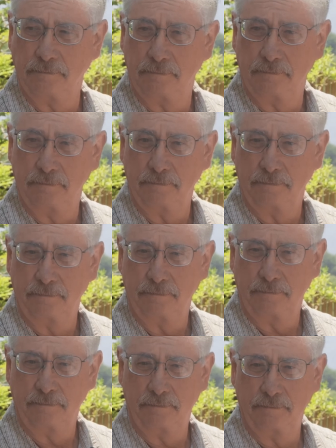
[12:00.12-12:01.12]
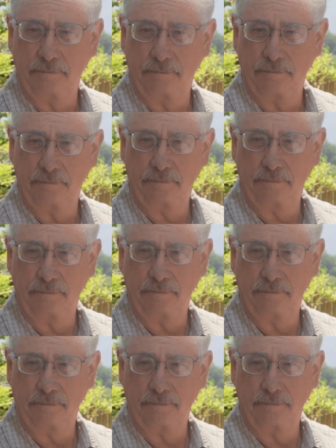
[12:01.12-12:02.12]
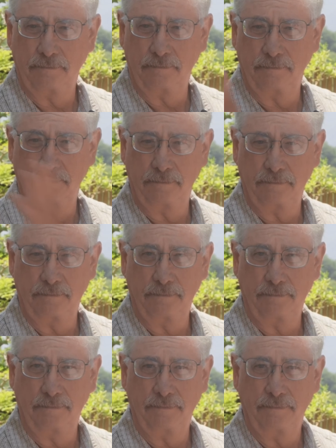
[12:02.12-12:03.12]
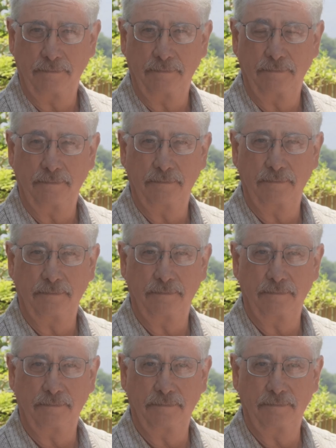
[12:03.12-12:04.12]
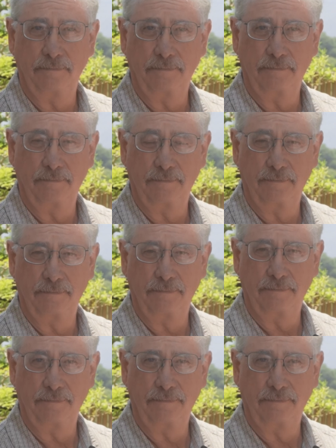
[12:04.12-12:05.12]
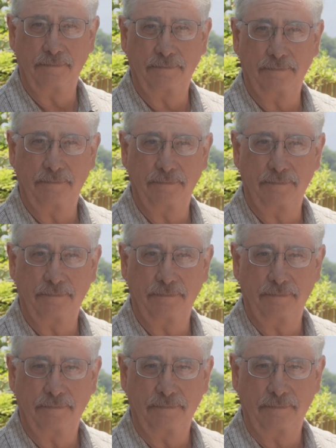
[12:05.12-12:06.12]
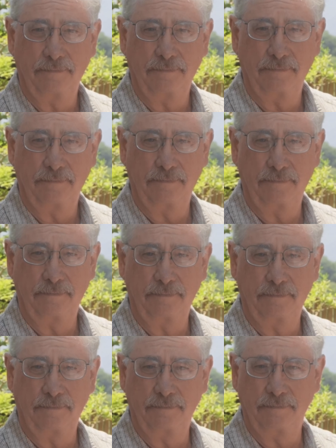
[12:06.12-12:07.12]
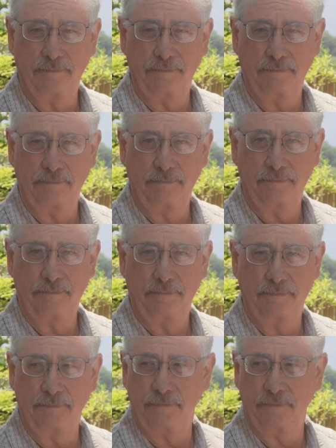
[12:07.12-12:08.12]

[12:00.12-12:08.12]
The person shown says nothing.